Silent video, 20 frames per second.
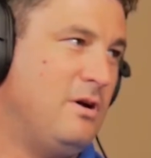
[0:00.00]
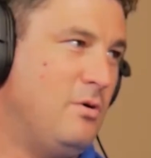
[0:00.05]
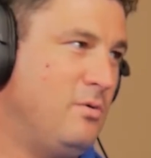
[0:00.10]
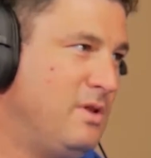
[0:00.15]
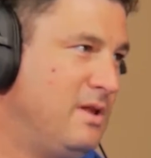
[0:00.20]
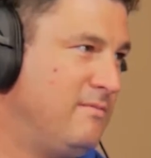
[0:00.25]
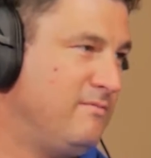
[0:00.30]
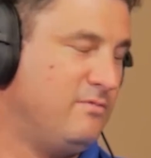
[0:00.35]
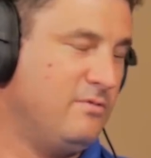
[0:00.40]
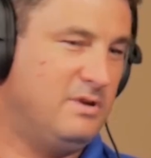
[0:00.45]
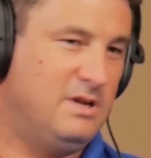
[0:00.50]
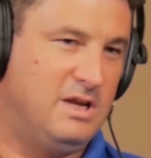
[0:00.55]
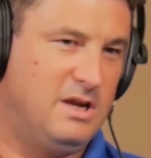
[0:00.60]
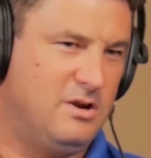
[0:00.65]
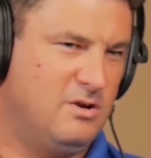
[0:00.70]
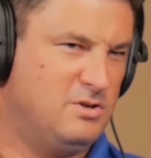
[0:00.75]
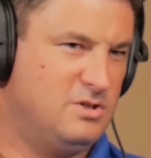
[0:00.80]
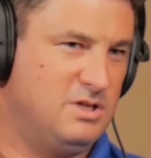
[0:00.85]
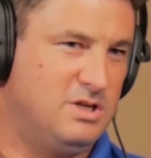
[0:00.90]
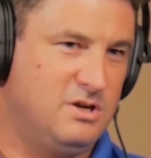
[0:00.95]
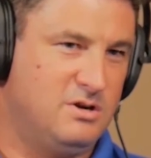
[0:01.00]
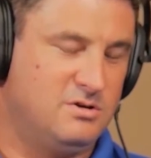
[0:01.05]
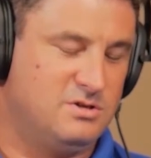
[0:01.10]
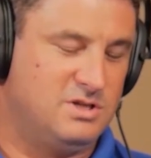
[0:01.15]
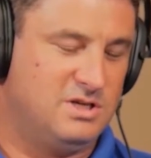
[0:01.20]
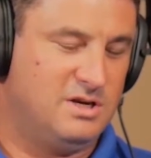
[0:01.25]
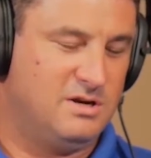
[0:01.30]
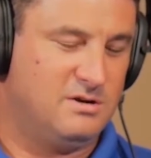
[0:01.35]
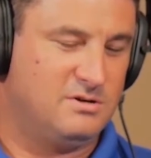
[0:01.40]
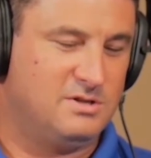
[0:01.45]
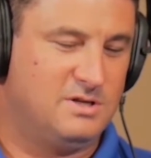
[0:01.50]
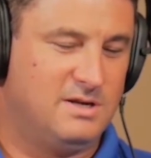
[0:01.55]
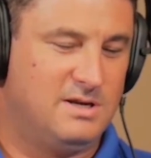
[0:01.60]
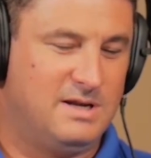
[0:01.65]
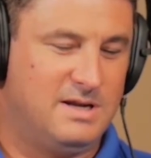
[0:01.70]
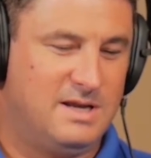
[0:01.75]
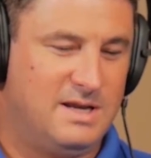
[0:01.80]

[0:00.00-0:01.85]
known them for years and years and years and,